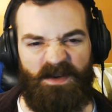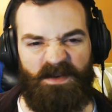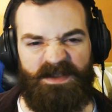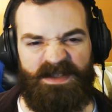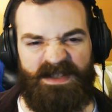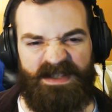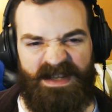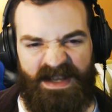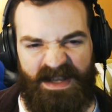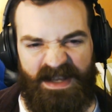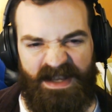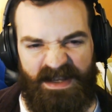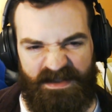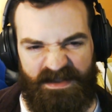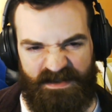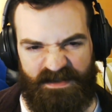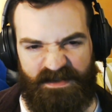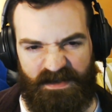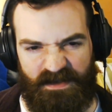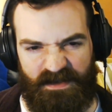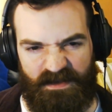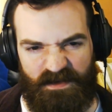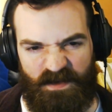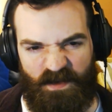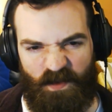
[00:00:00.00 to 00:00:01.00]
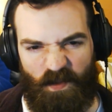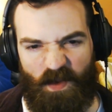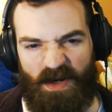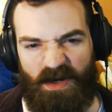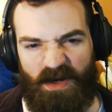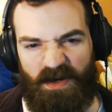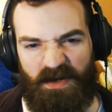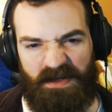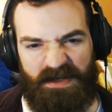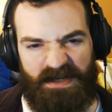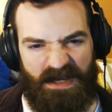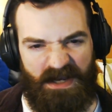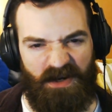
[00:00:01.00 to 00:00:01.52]
an instance where
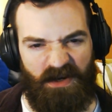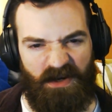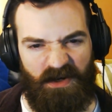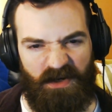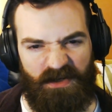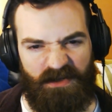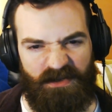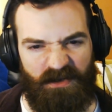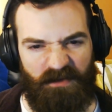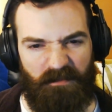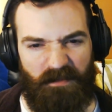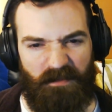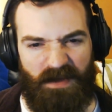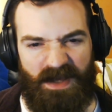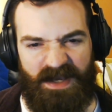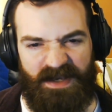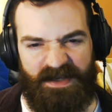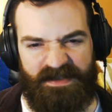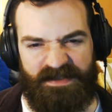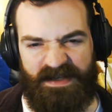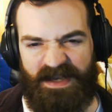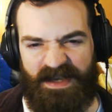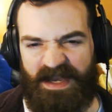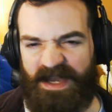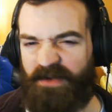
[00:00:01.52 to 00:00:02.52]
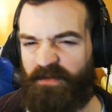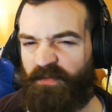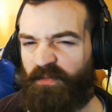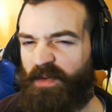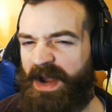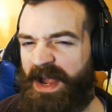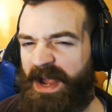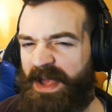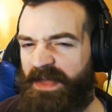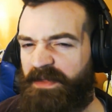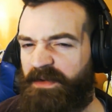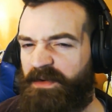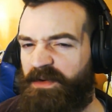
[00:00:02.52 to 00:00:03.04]
a character makes a
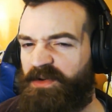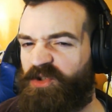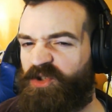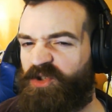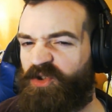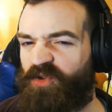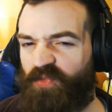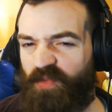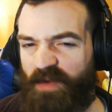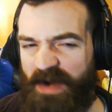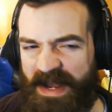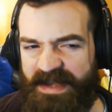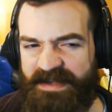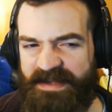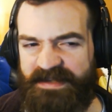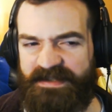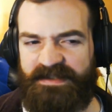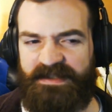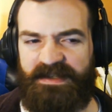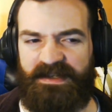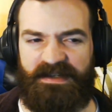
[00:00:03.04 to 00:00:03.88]
rather drastic